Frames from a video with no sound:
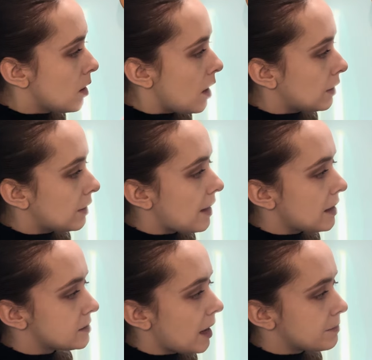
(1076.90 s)
And then
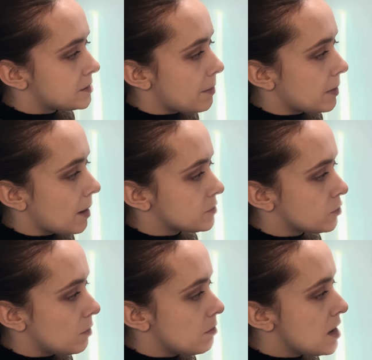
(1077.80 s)
that kept stepping up to a
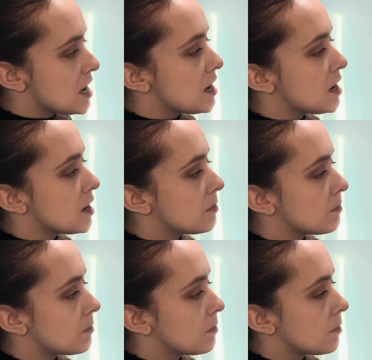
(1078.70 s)
mi.
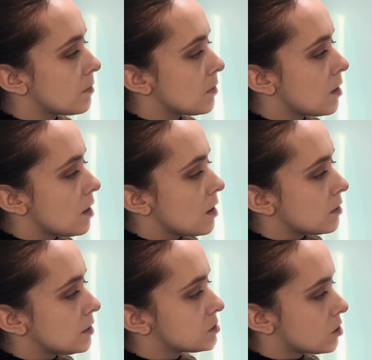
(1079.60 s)

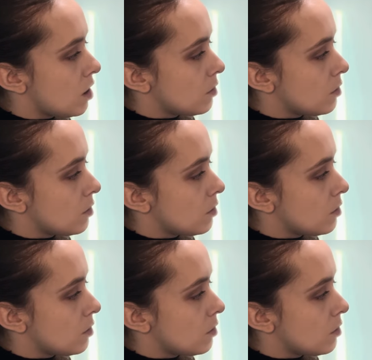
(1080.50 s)
These are all